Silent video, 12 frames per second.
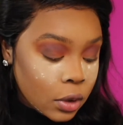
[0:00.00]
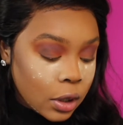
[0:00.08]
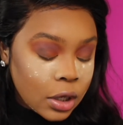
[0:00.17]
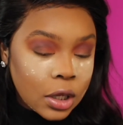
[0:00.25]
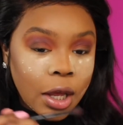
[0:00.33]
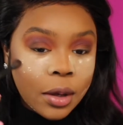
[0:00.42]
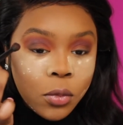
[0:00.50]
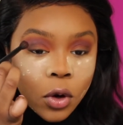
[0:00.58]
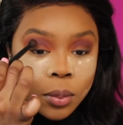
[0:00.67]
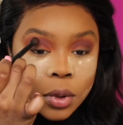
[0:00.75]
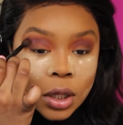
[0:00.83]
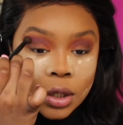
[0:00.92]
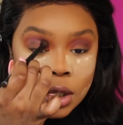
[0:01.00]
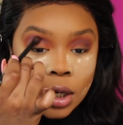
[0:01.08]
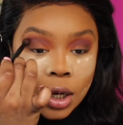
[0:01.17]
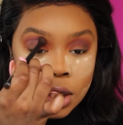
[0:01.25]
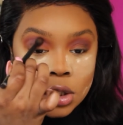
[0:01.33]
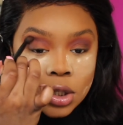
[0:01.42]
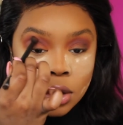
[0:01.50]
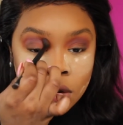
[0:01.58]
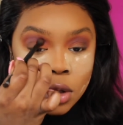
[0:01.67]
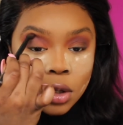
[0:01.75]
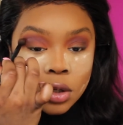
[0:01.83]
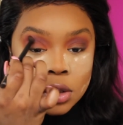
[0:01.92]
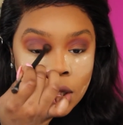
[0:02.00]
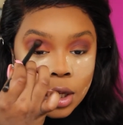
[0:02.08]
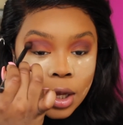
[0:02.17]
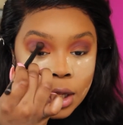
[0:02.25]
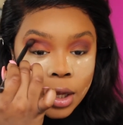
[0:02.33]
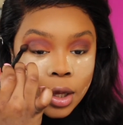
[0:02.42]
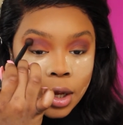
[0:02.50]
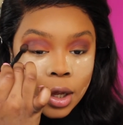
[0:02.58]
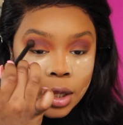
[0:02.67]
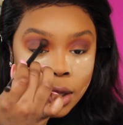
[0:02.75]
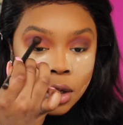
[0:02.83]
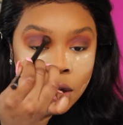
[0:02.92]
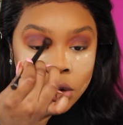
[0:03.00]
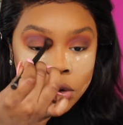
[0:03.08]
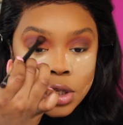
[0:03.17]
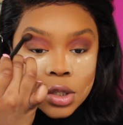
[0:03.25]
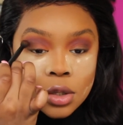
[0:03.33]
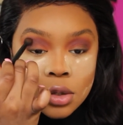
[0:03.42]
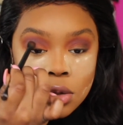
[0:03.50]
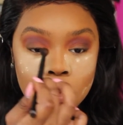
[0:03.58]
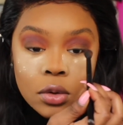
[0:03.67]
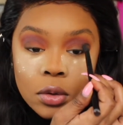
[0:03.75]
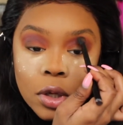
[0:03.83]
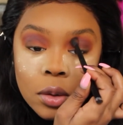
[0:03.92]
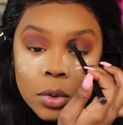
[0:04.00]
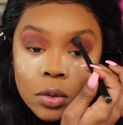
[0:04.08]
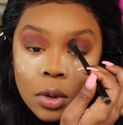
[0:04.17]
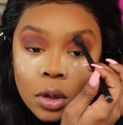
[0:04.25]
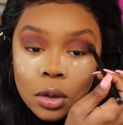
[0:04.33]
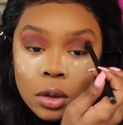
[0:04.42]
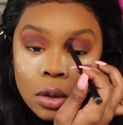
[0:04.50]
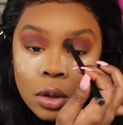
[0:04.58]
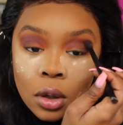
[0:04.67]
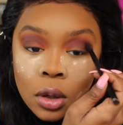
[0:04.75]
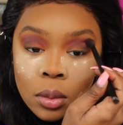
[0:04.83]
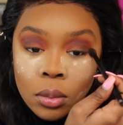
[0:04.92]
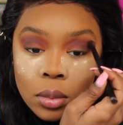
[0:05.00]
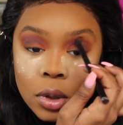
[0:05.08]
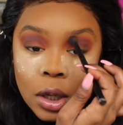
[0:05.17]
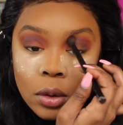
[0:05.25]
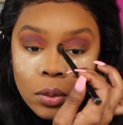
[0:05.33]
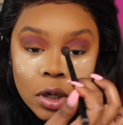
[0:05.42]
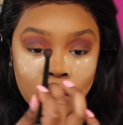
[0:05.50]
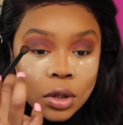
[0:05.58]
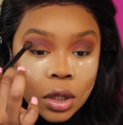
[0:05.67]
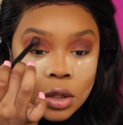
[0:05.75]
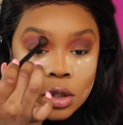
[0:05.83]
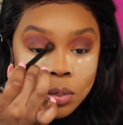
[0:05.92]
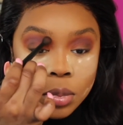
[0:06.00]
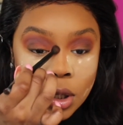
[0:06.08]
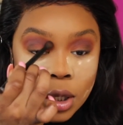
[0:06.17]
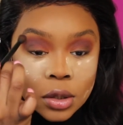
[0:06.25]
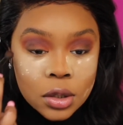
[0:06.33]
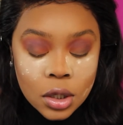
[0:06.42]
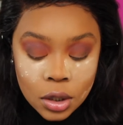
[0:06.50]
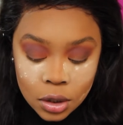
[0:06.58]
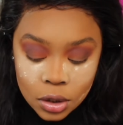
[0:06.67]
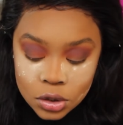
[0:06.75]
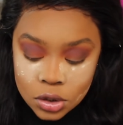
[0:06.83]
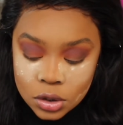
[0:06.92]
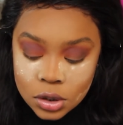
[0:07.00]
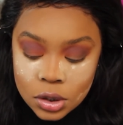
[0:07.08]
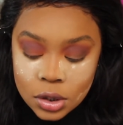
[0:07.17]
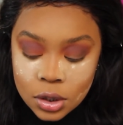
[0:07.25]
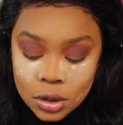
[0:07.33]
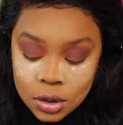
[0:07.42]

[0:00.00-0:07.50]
And I like more blended eyeshadow looks. Like I like cut creases too, don't get me wrong, but like when everything is blended, it just